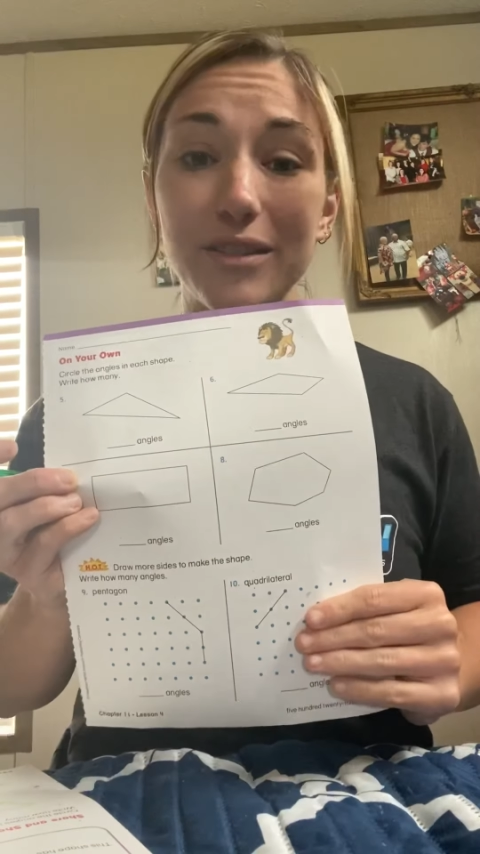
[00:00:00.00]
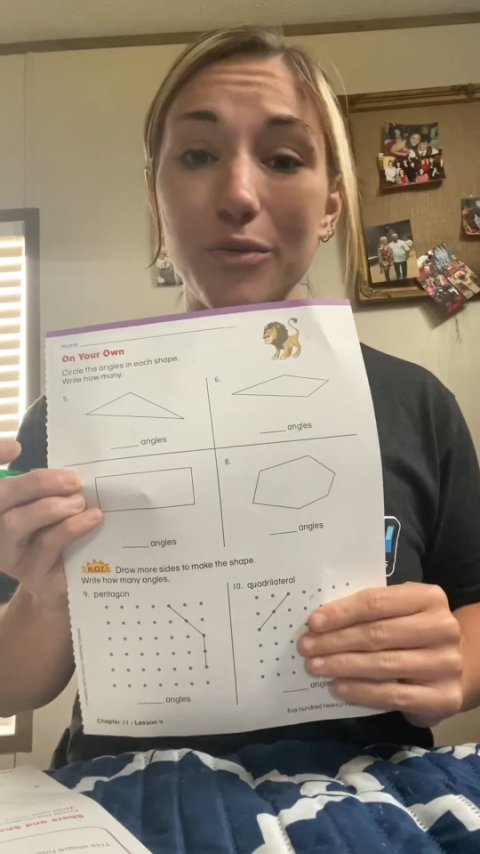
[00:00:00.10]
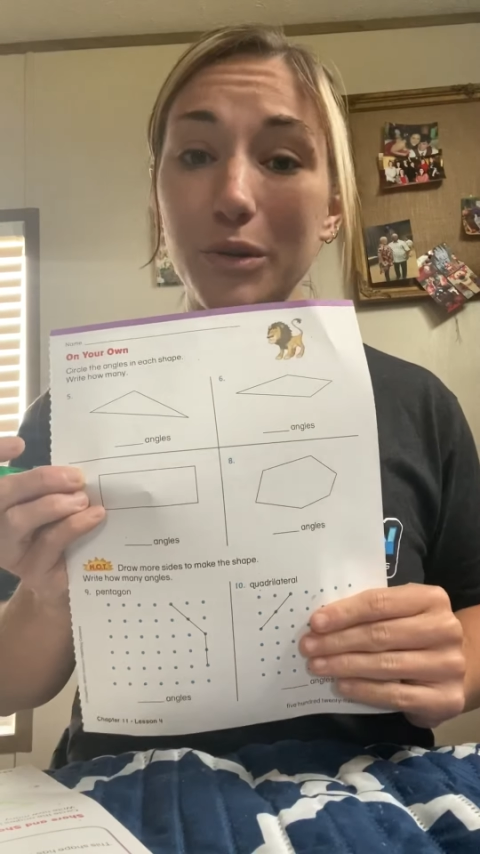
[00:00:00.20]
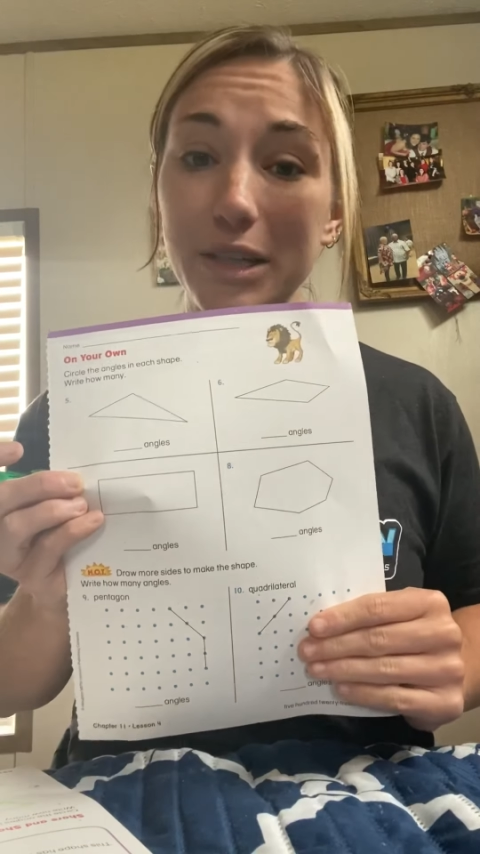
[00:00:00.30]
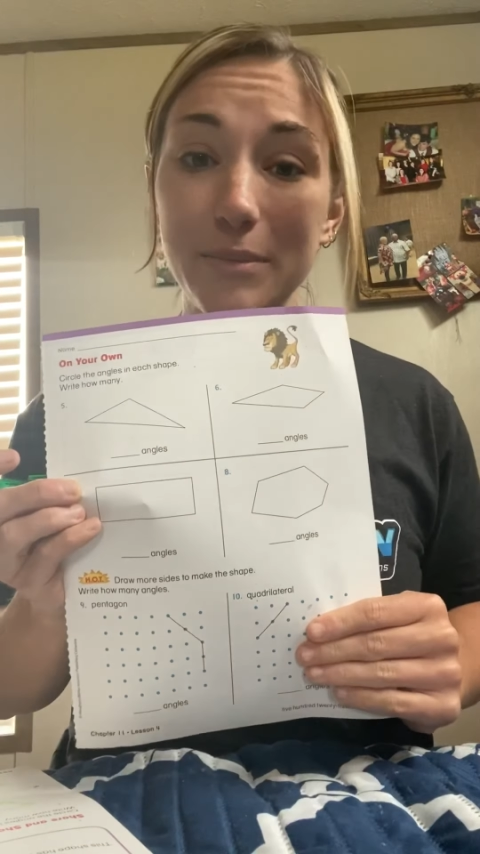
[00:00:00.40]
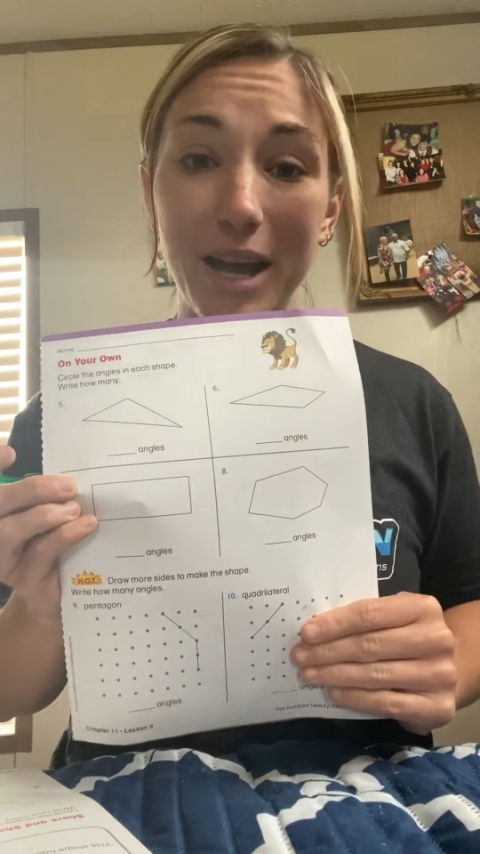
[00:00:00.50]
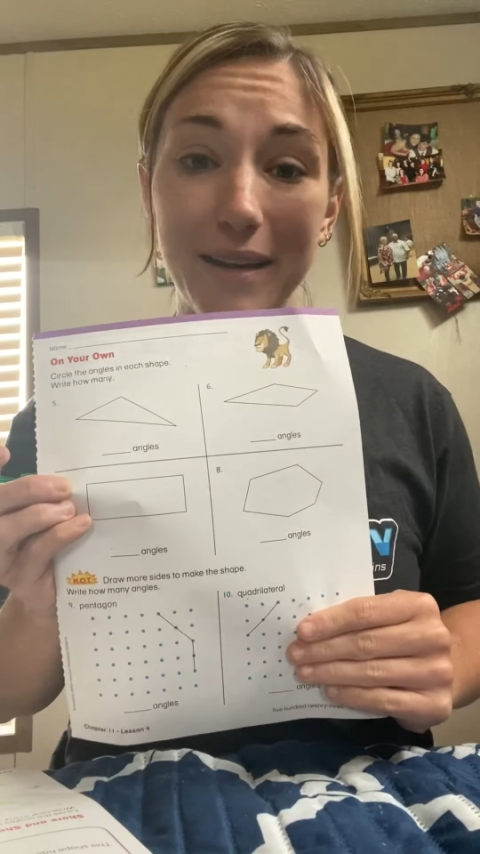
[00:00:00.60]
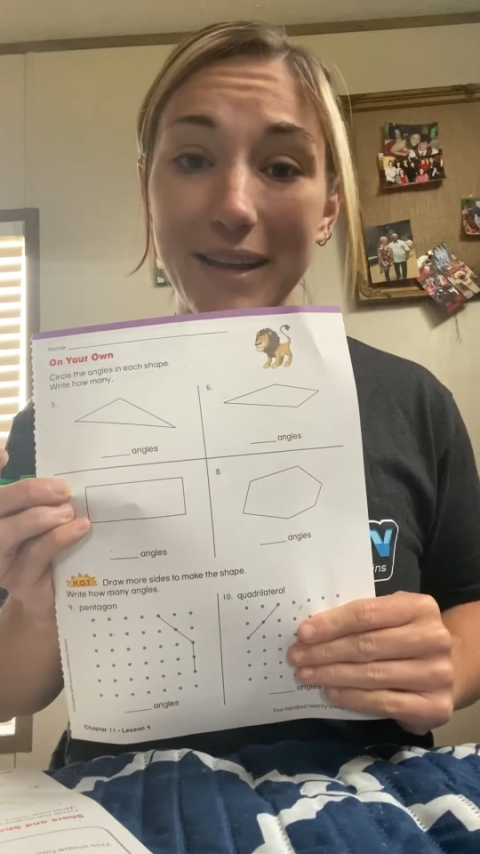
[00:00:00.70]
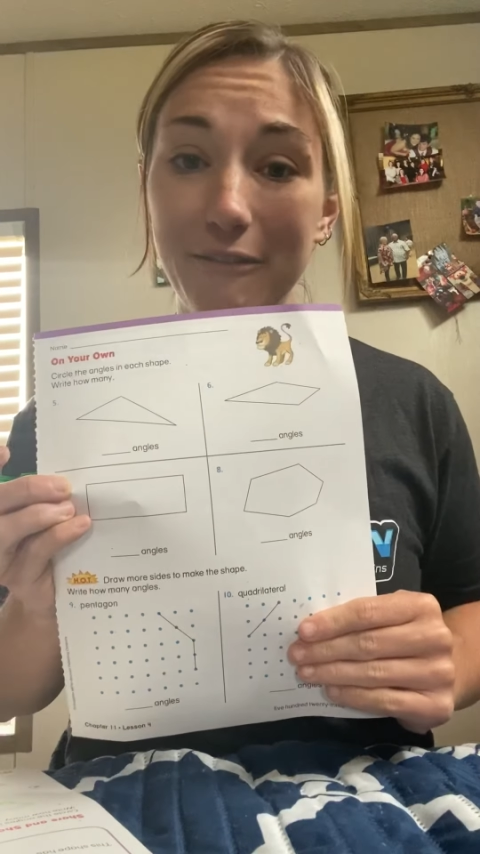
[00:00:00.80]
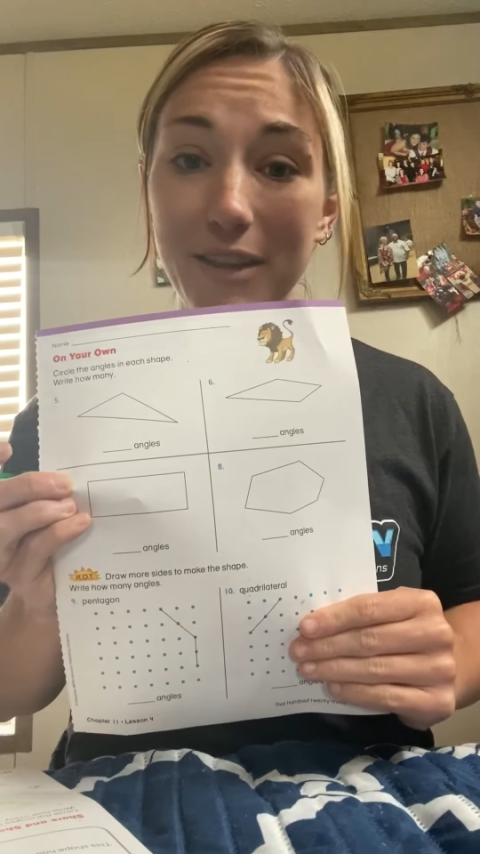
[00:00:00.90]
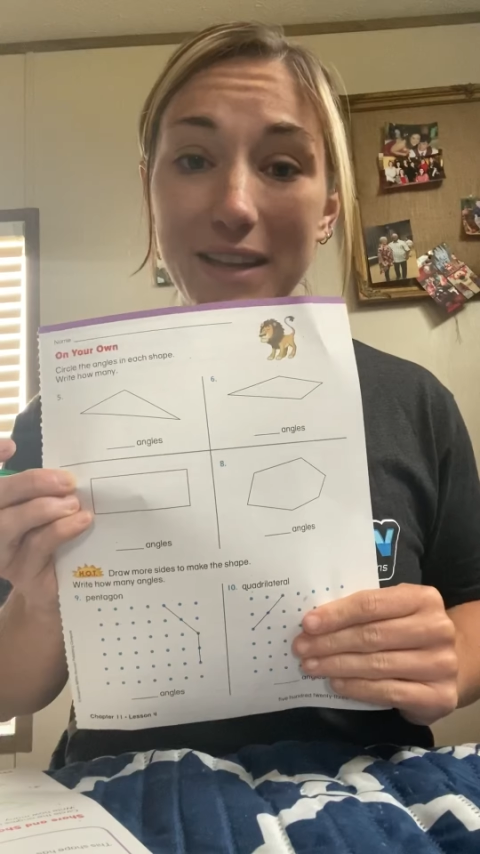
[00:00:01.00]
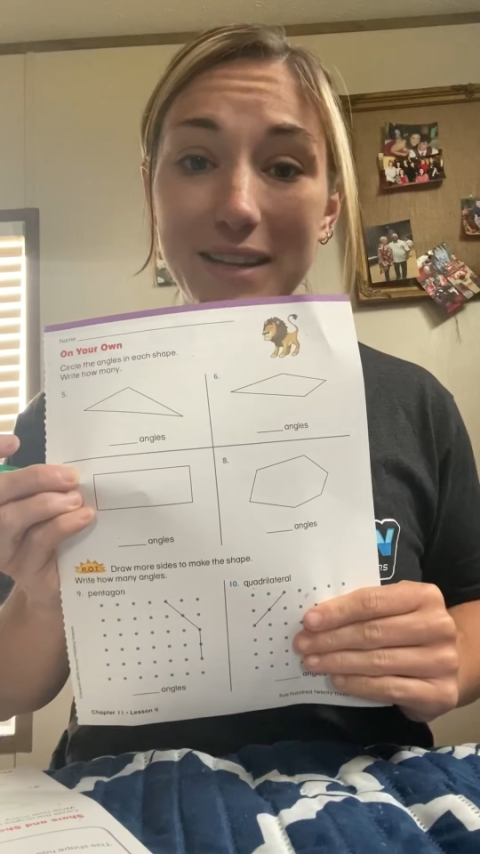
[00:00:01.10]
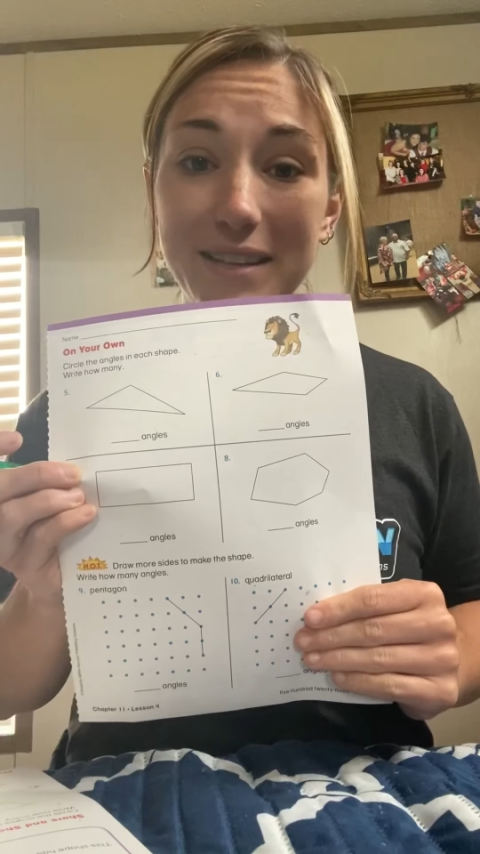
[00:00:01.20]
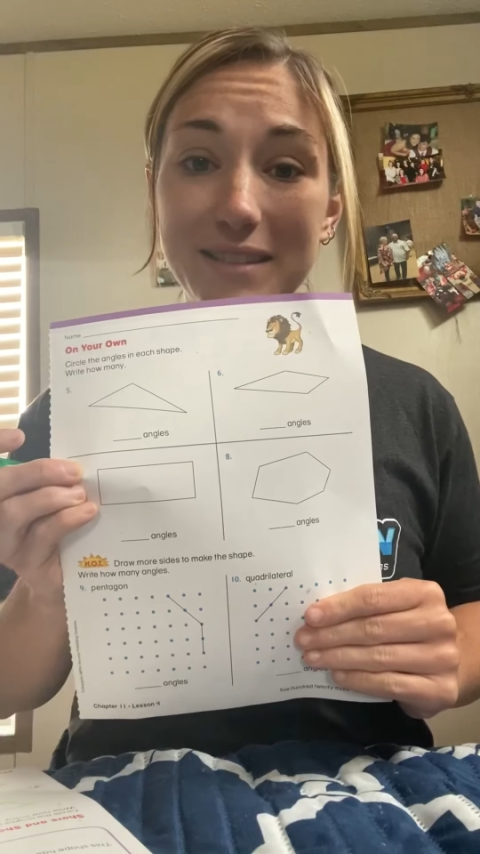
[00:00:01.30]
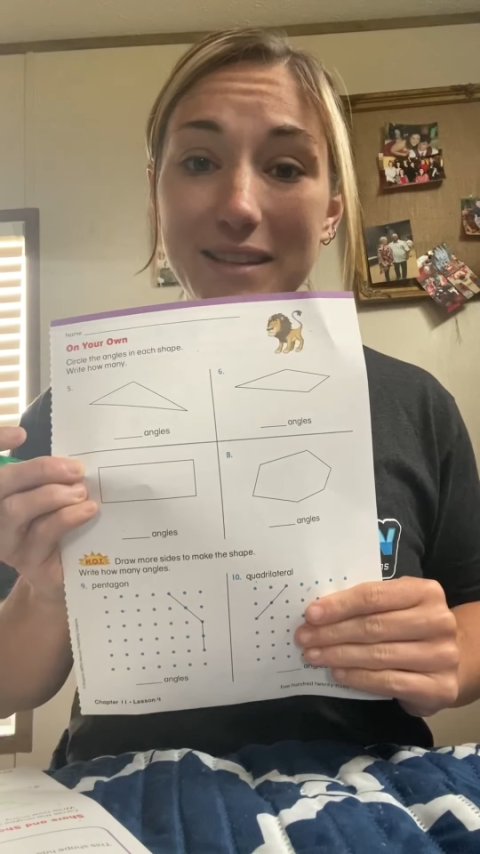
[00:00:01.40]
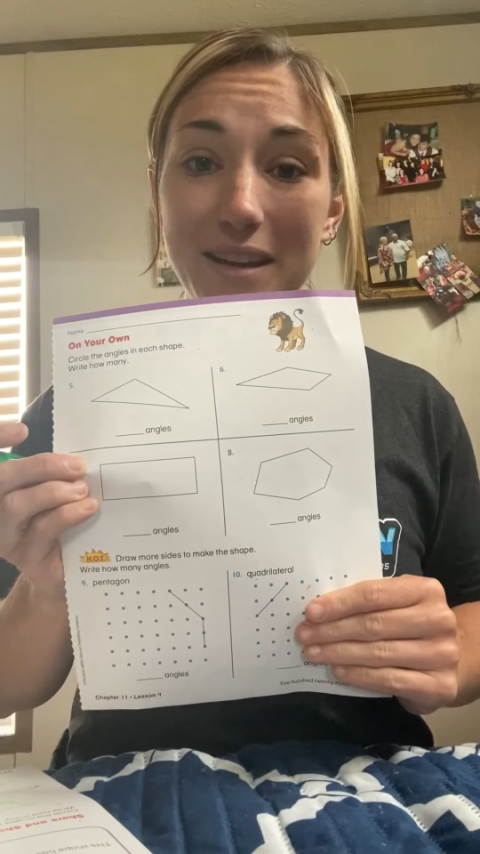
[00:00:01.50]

Don't worry about if it is